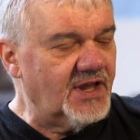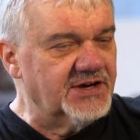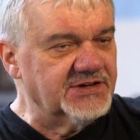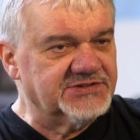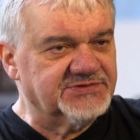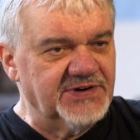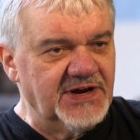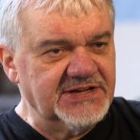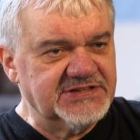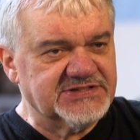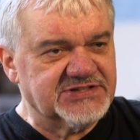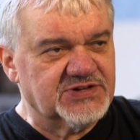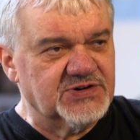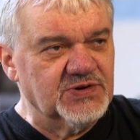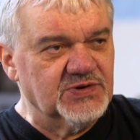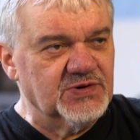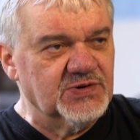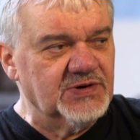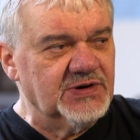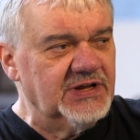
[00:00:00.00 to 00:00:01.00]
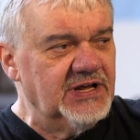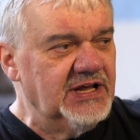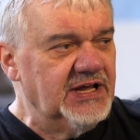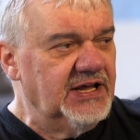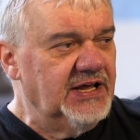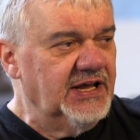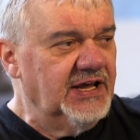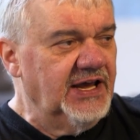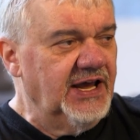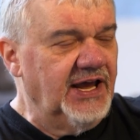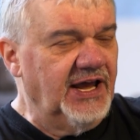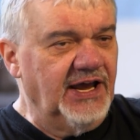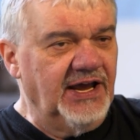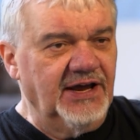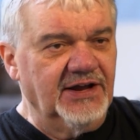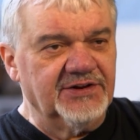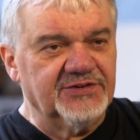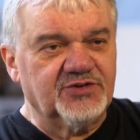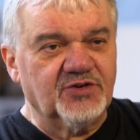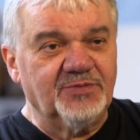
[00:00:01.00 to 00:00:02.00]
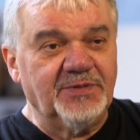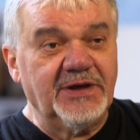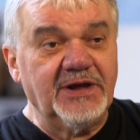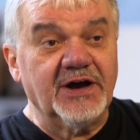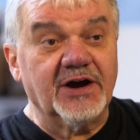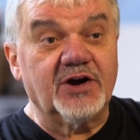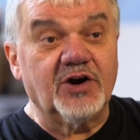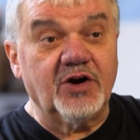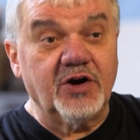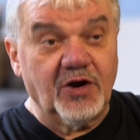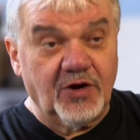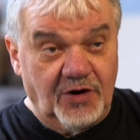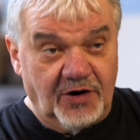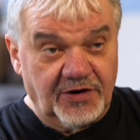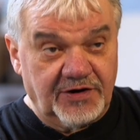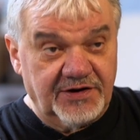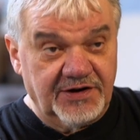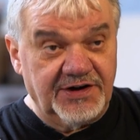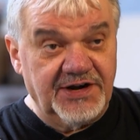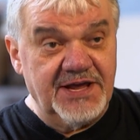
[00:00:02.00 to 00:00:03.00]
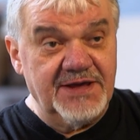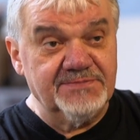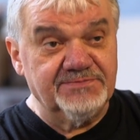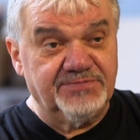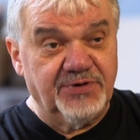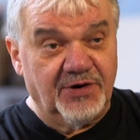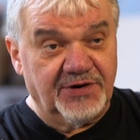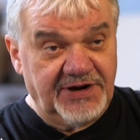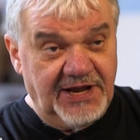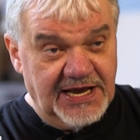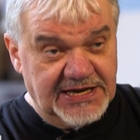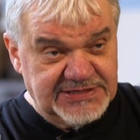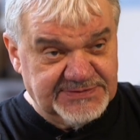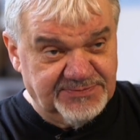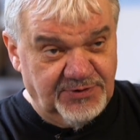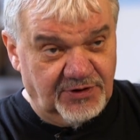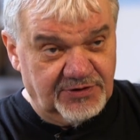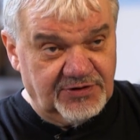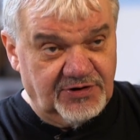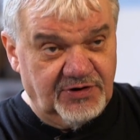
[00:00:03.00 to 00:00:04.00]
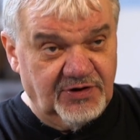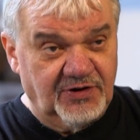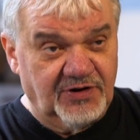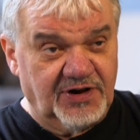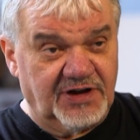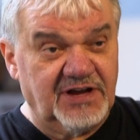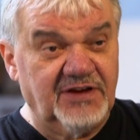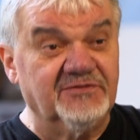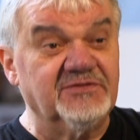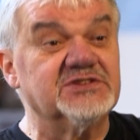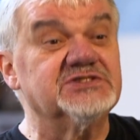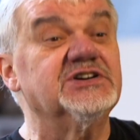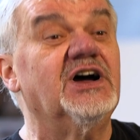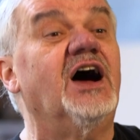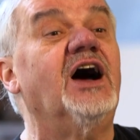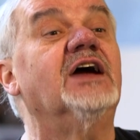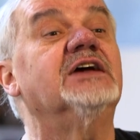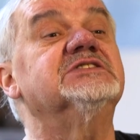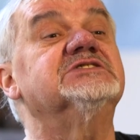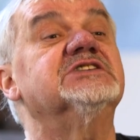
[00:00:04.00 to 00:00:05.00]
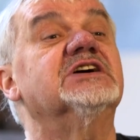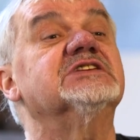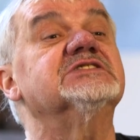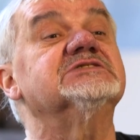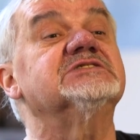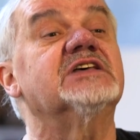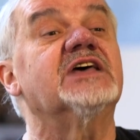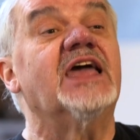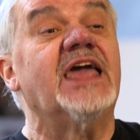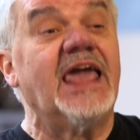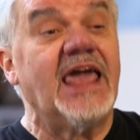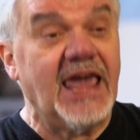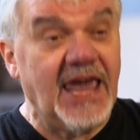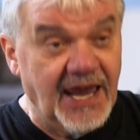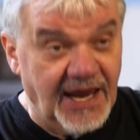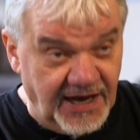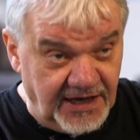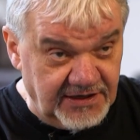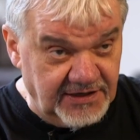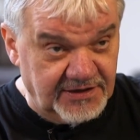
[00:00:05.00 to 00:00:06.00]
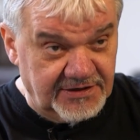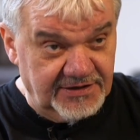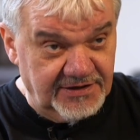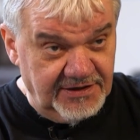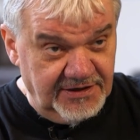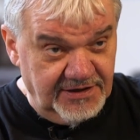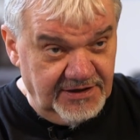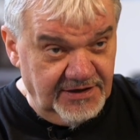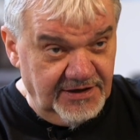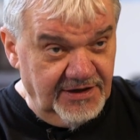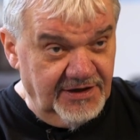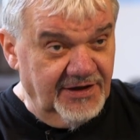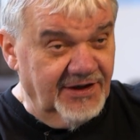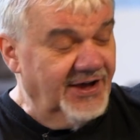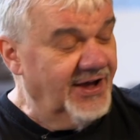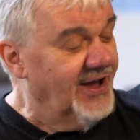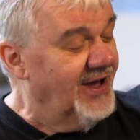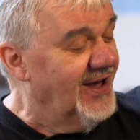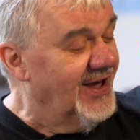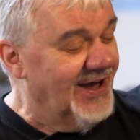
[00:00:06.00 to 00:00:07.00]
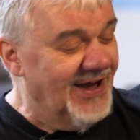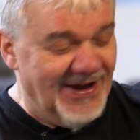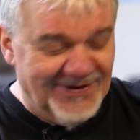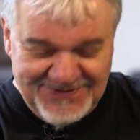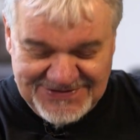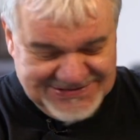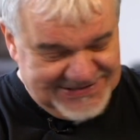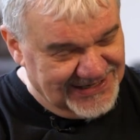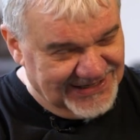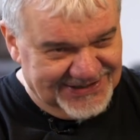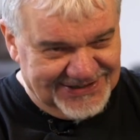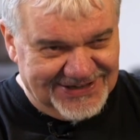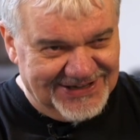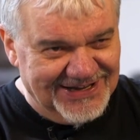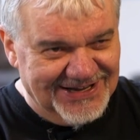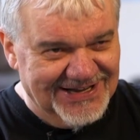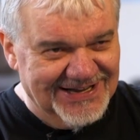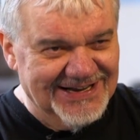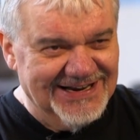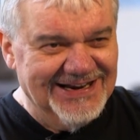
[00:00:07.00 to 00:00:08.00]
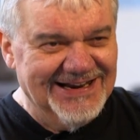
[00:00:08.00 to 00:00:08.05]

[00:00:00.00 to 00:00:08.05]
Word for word: a trade school and to be a clerk, an import export clerk, which I just hated every single day.